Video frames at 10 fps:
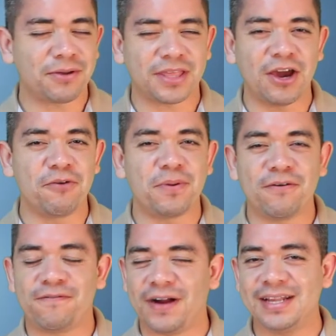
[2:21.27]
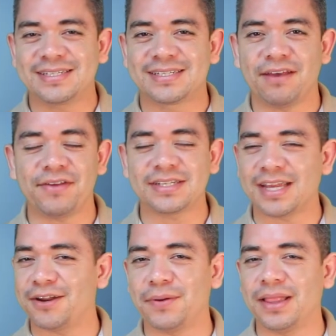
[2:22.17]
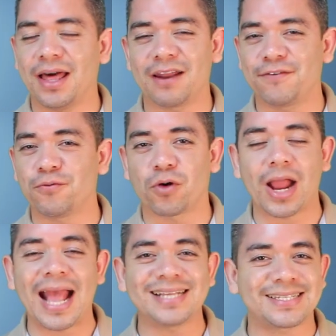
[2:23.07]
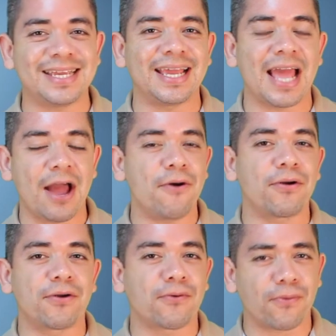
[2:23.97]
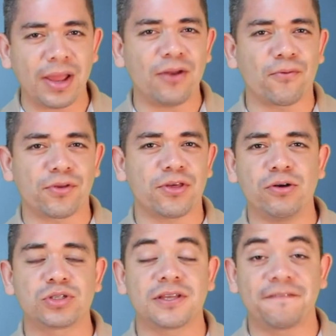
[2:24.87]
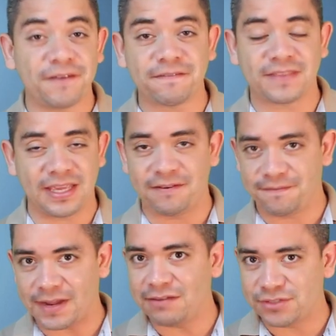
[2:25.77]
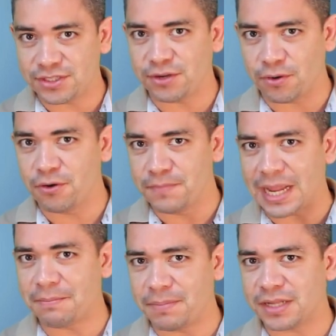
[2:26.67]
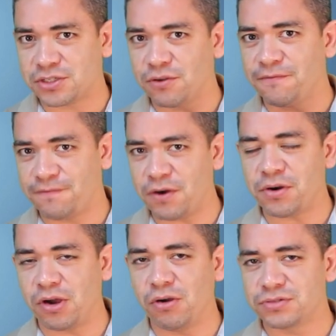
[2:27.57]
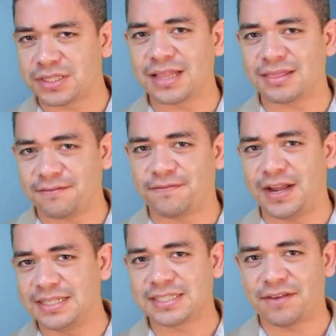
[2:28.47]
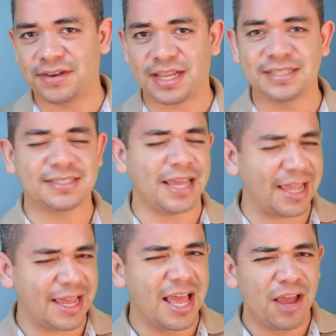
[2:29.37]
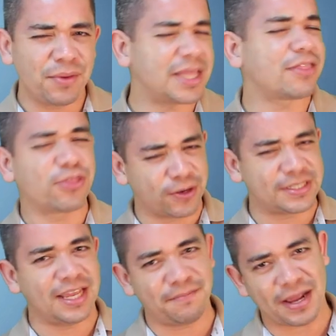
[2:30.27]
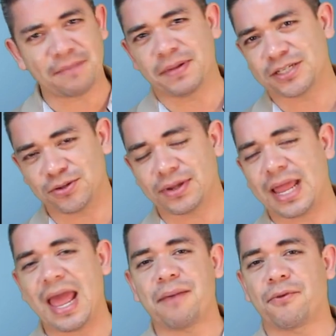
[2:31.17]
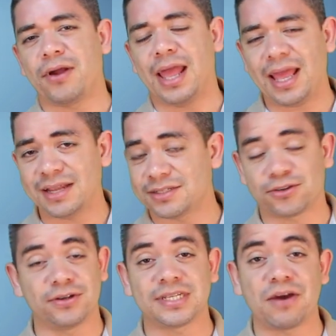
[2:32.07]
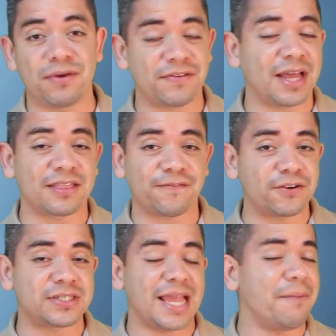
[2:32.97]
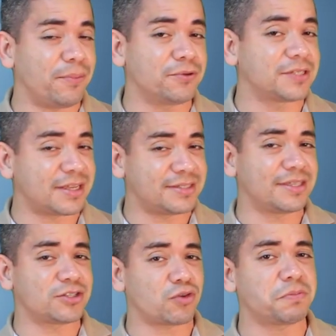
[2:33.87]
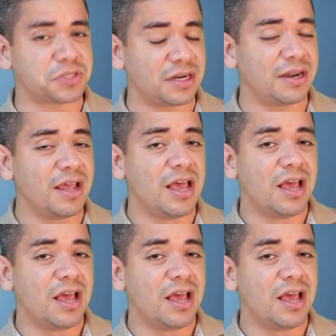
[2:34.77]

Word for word: about the Oppo Find 7, as I know a lot of you were asking how great were those 50 megapixel photos that the Find 7 can take with that 13 megapixel camera. And as it turns out, we've got the first samples. Look through the description,